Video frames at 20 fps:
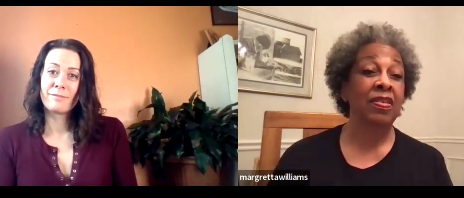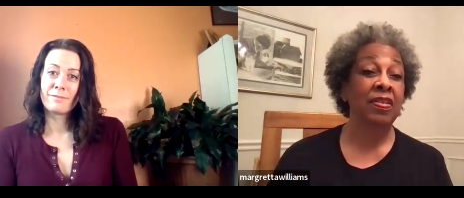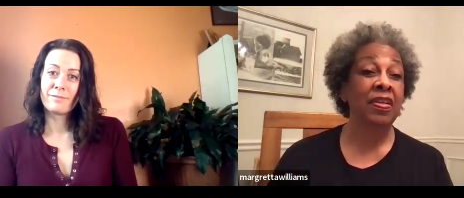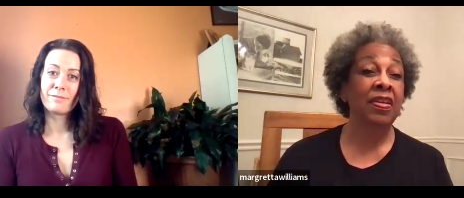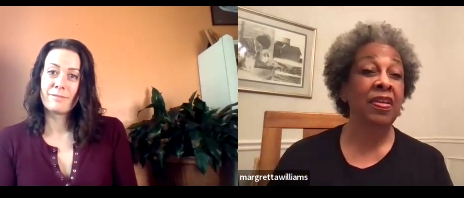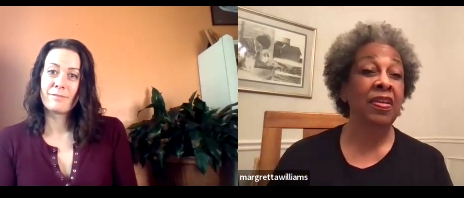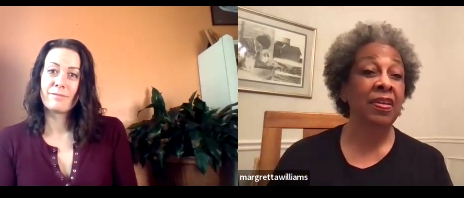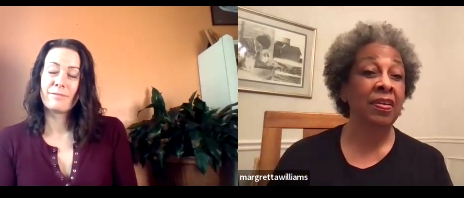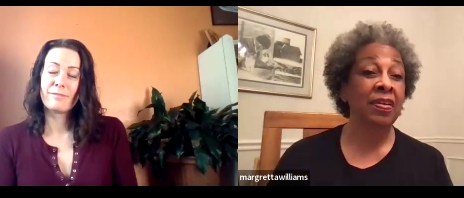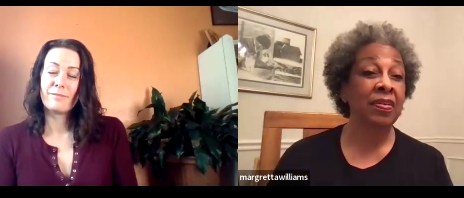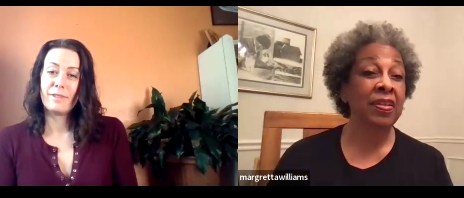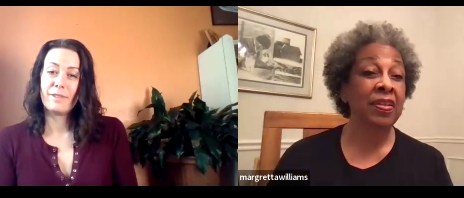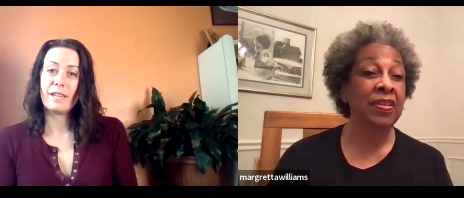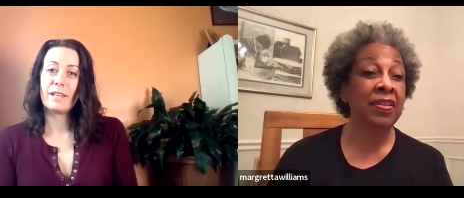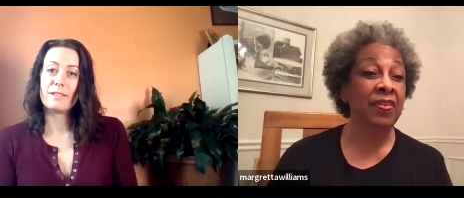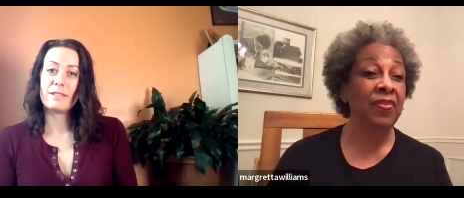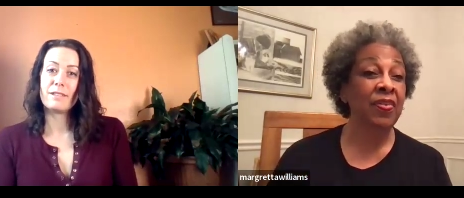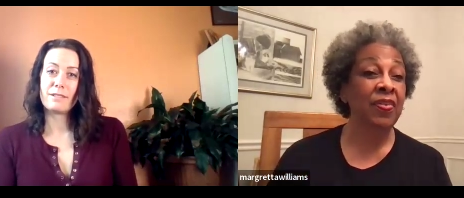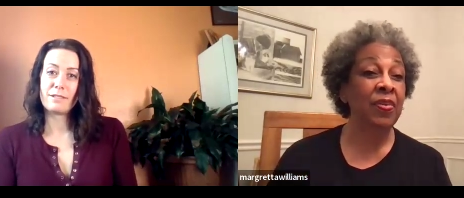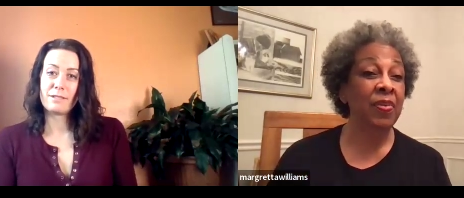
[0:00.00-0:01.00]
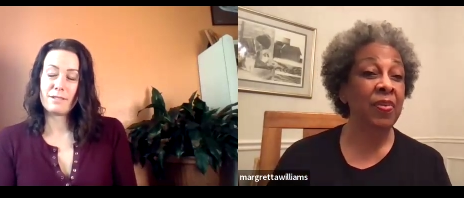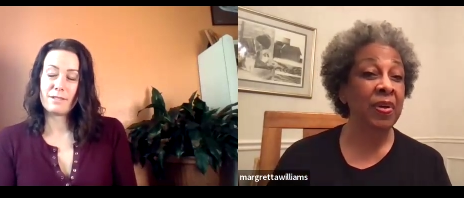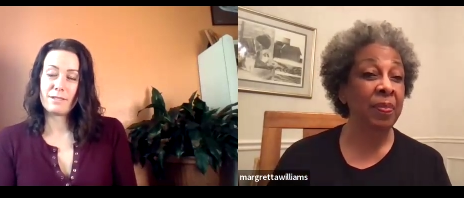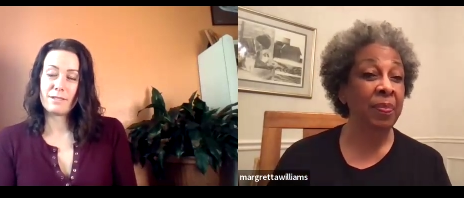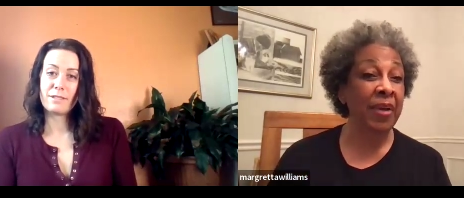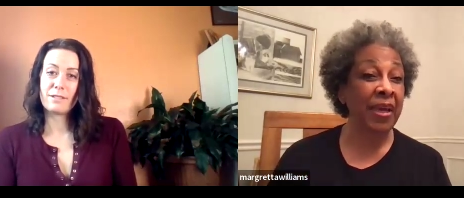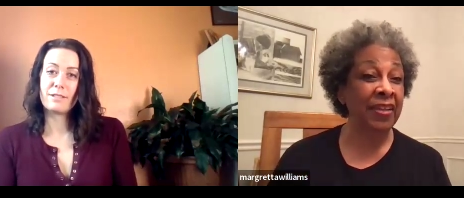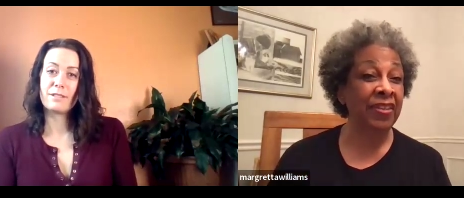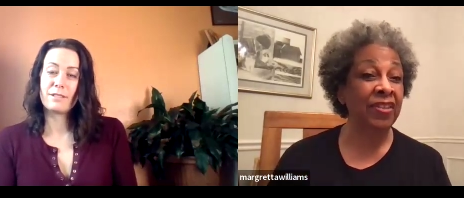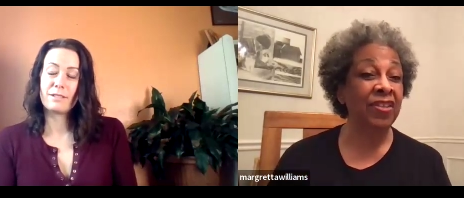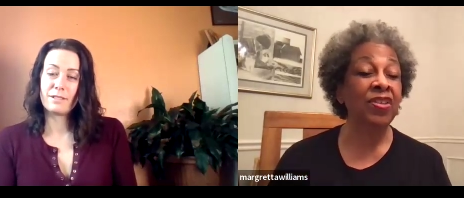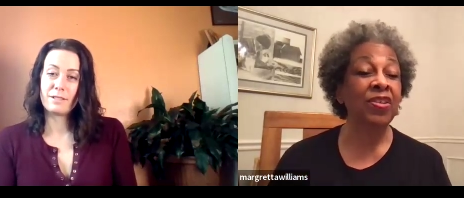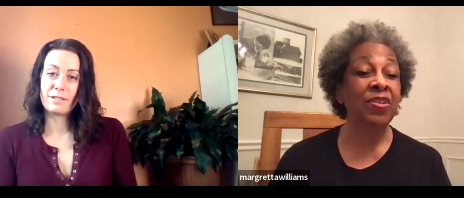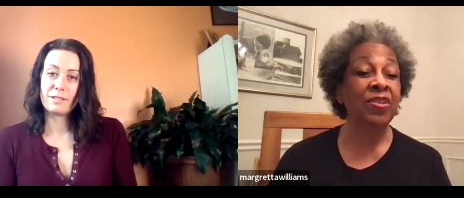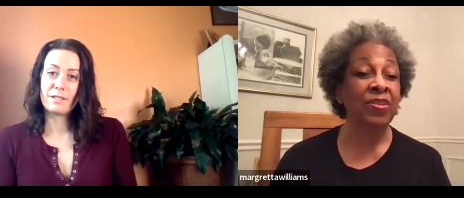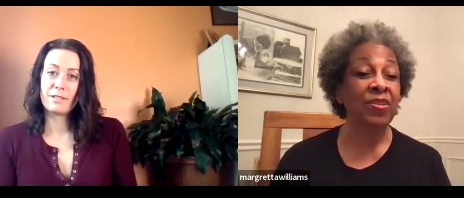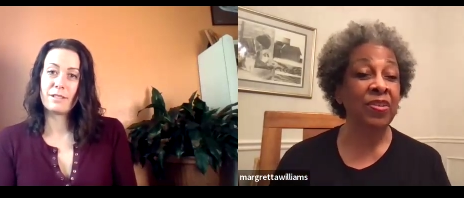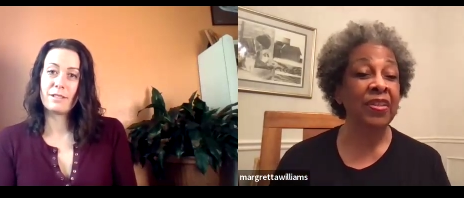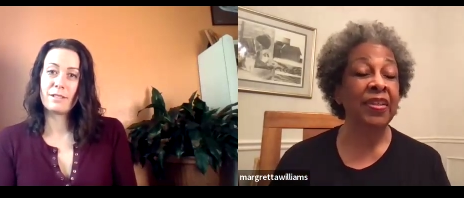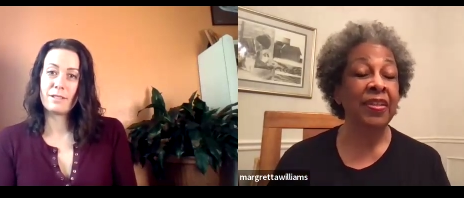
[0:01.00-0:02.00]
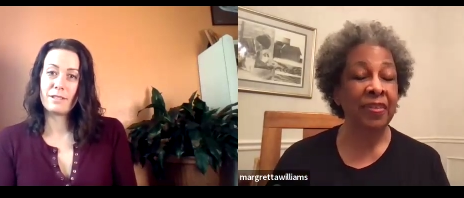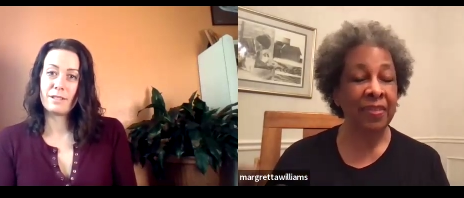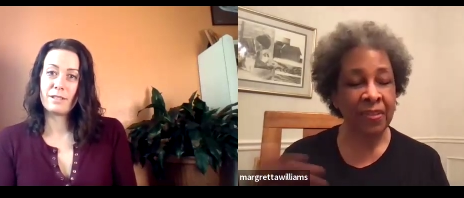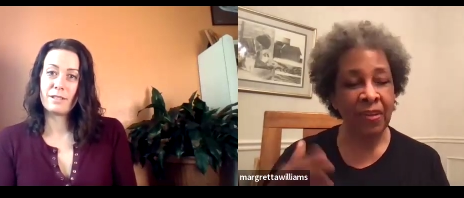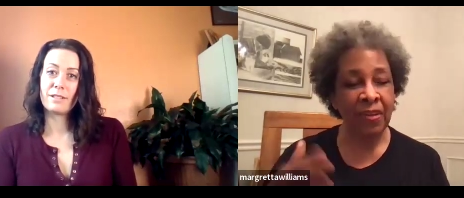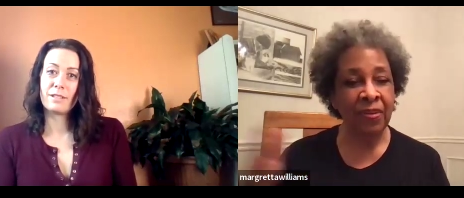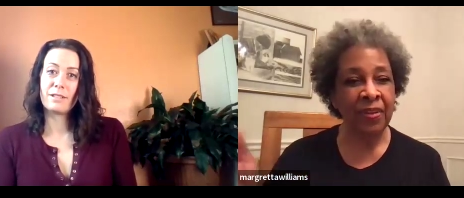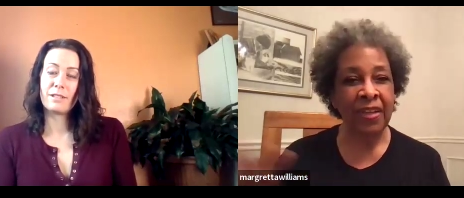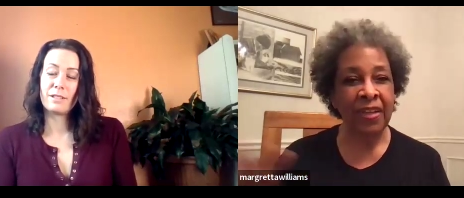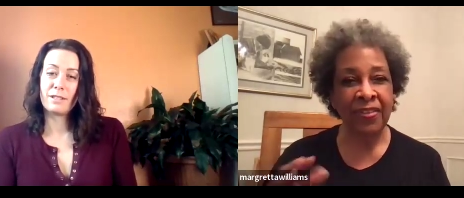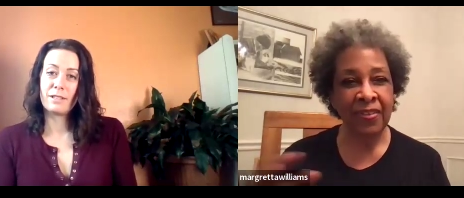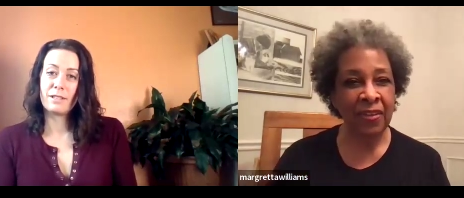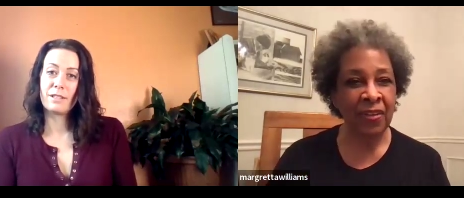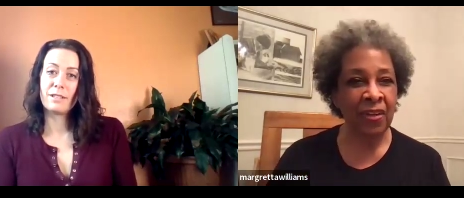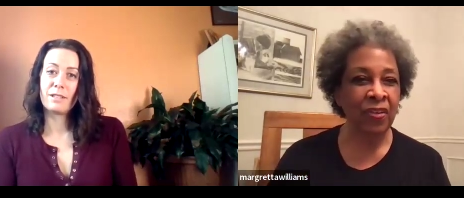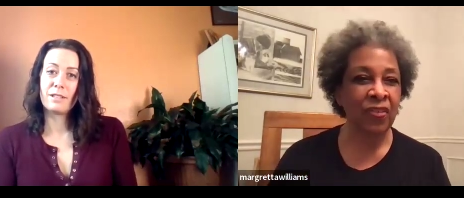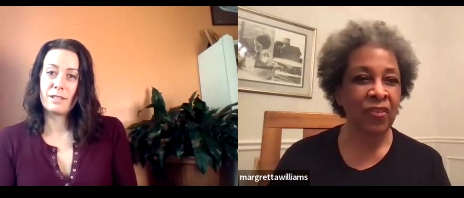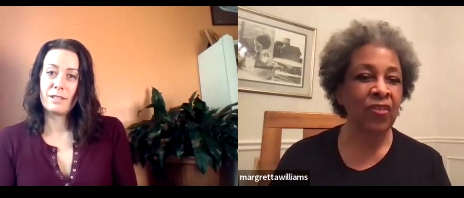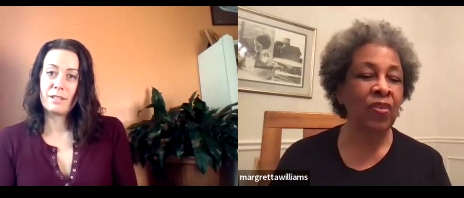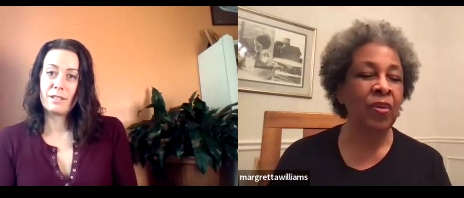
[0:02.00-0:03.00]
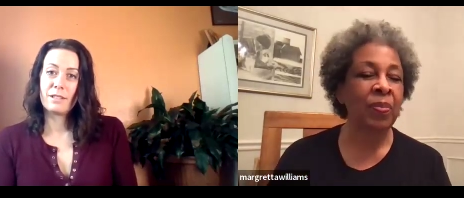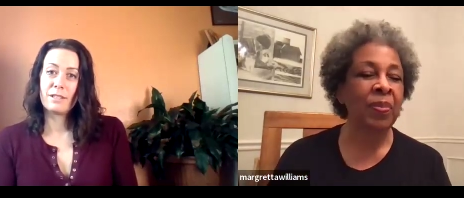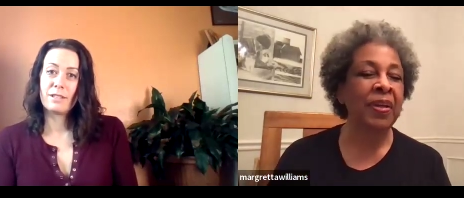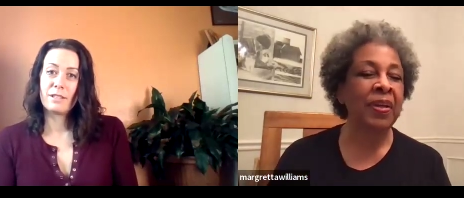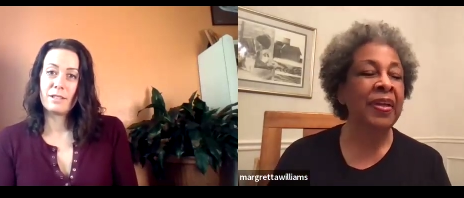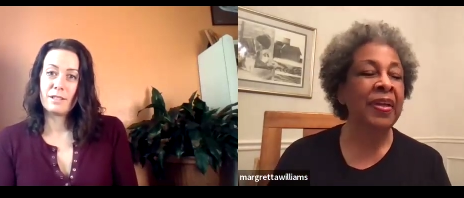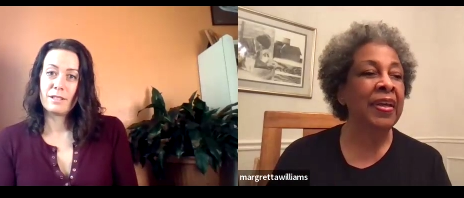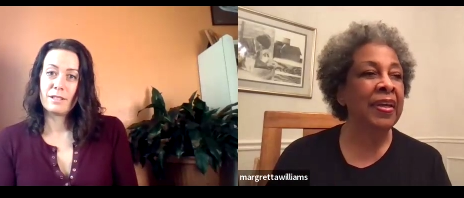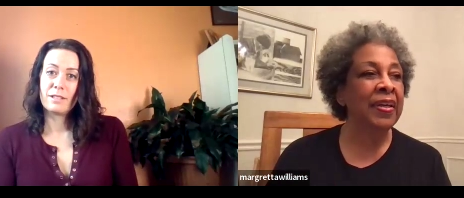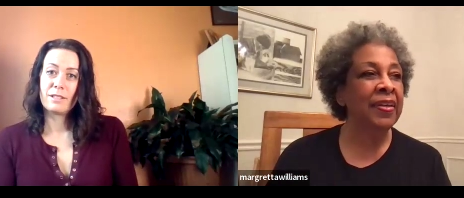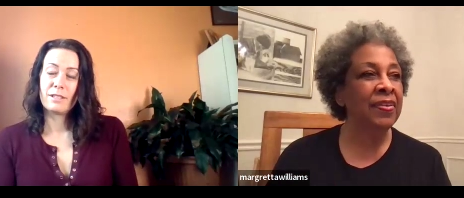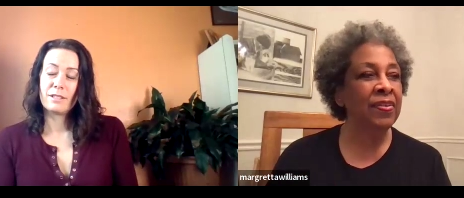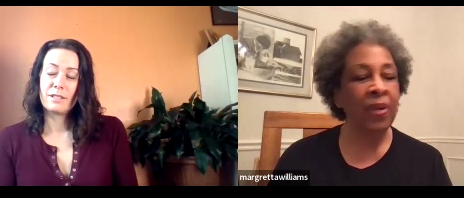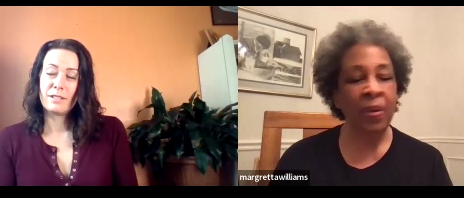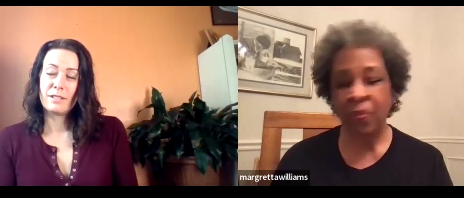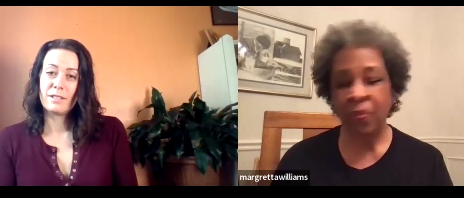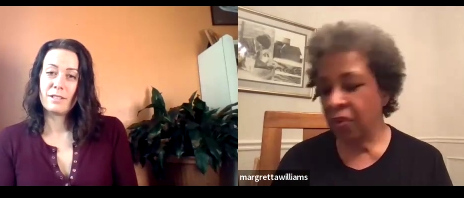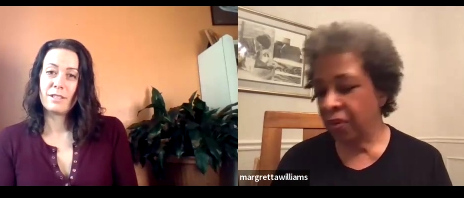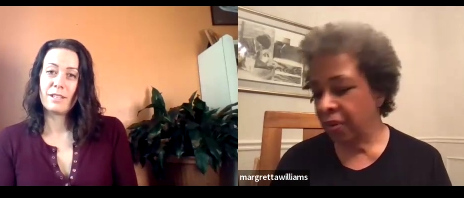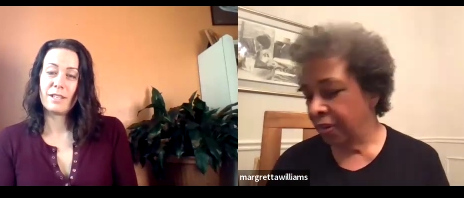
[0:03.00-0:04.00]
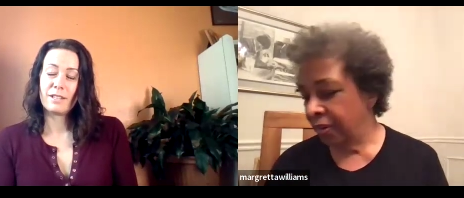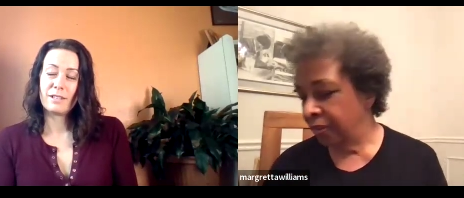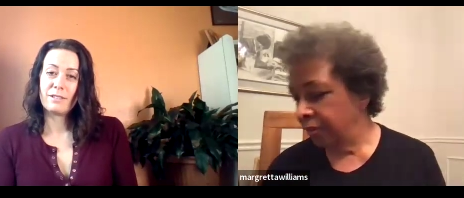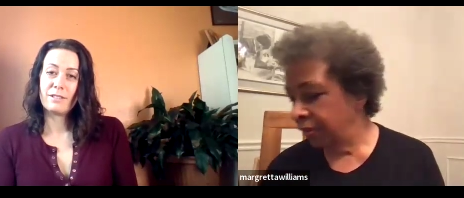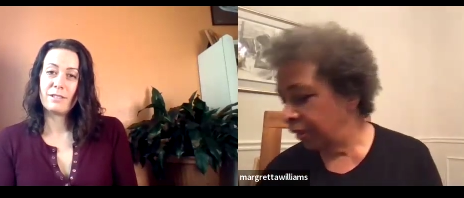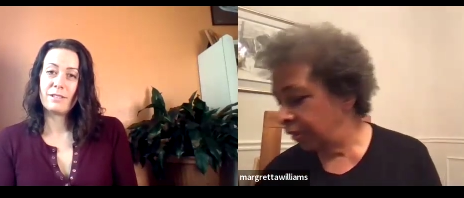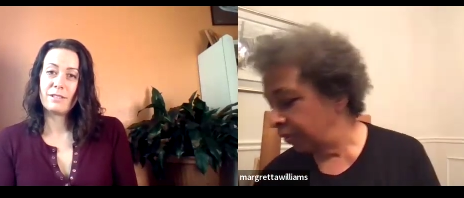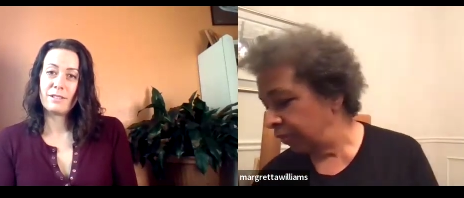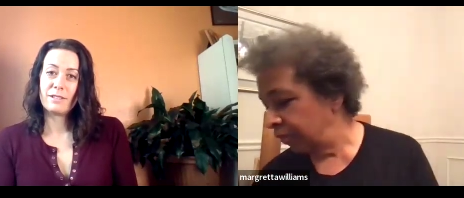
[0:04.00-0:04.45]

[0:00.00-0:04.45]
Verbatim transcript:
Speaker 1: you know yes bad shoes and so that's a long story but so i'm wearing yeah.